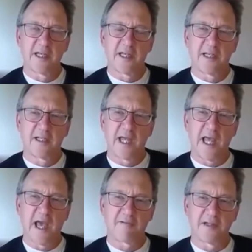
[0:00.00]
They
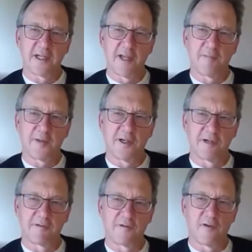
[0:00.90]
have it in a
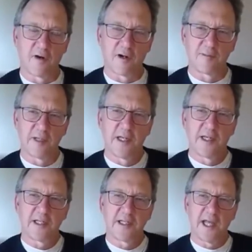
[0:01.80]
pure form.
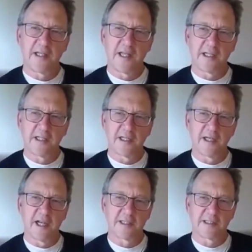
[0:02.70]
They then can
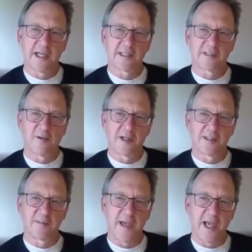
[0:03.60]
assess what
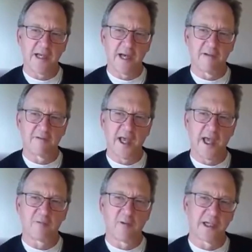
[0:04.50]
it's made of
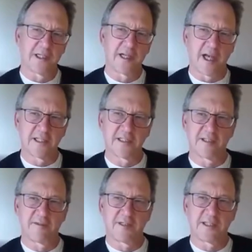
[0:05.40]
and what it does,
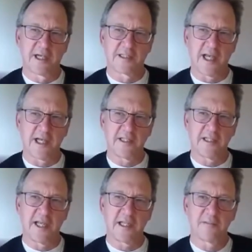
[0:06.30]
if it does
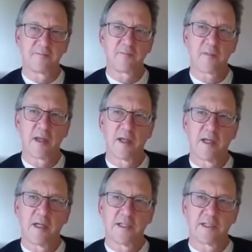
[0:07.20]
anything.
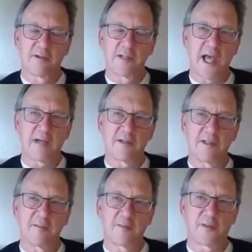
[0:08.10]
So that
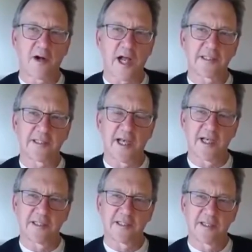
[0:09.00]

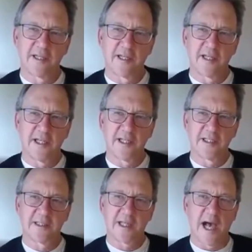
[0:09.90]
process
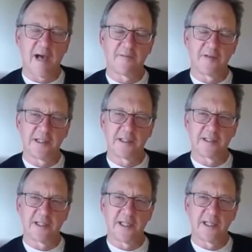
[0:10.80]
is
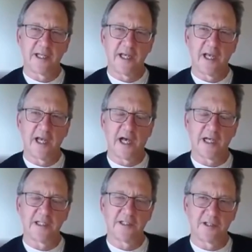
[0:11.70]
obviously
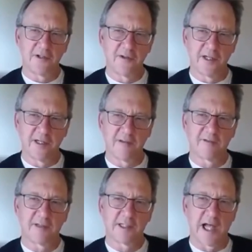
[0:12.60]
intuitive,
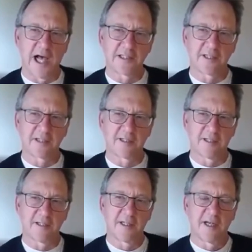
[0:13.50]

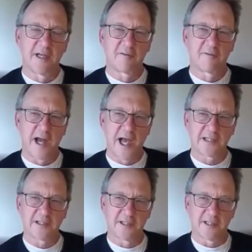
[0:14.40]
logical,
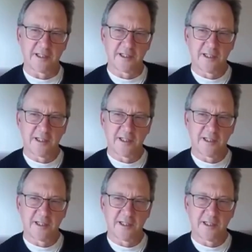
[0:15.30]
rational.